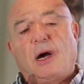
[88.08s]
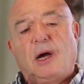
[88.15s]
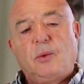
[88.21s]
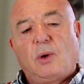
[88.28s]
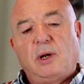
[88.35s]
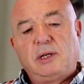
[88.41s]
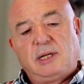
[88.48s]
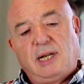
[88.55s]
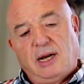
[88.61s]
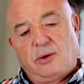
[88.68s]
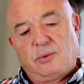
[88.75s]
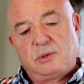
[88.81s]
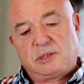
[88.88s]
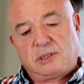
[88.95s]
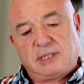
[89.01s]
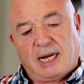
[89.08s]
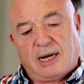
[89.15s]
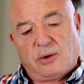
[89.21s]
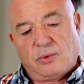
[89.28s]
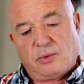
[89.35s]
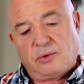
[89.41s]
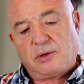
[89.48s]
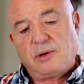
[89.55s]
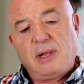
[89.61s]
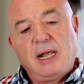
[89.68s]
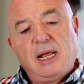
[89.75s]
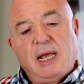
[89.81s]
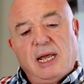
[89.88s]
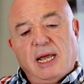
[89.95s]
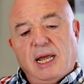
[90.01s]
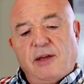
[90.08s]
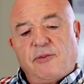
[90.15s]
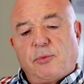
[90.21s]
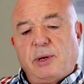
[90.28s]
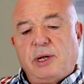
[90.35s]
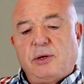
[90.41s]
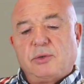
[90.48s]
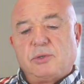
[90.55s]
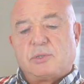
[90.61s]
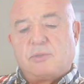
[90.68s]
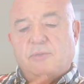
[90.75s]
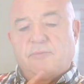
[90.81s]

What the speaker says: I wondered how it would sound if we used